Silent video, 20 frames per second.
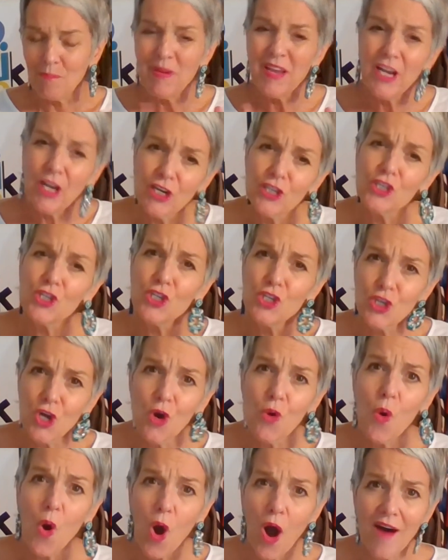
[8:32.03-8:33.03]
Because
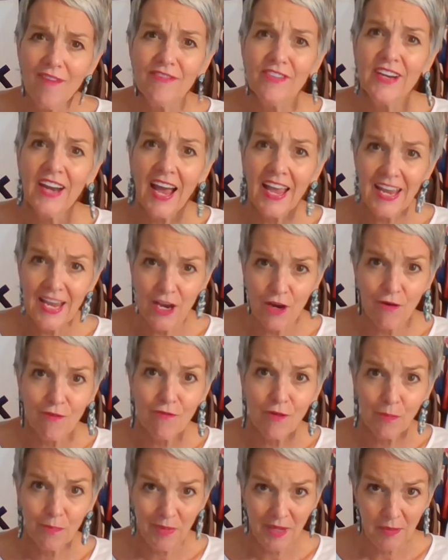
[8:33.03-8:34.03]
so often I
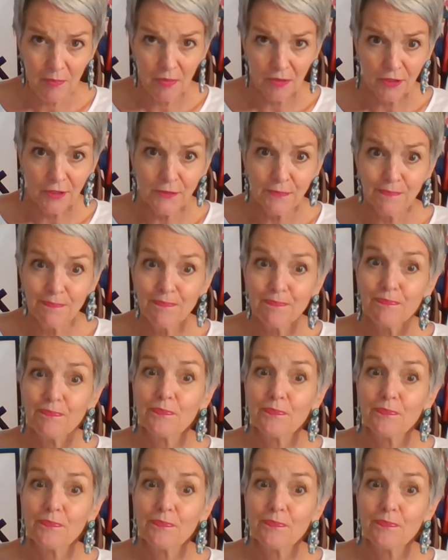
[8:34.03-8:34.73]
hear from people